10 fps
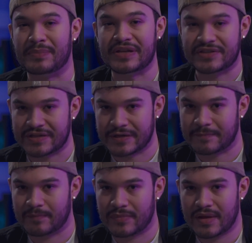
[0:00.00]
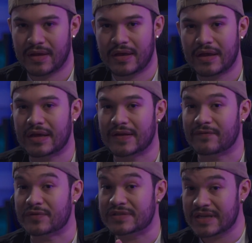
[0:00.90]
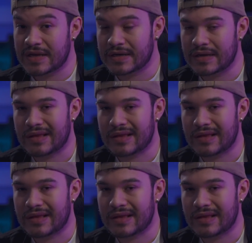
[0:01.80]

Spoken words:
beach scene. And if you've seen,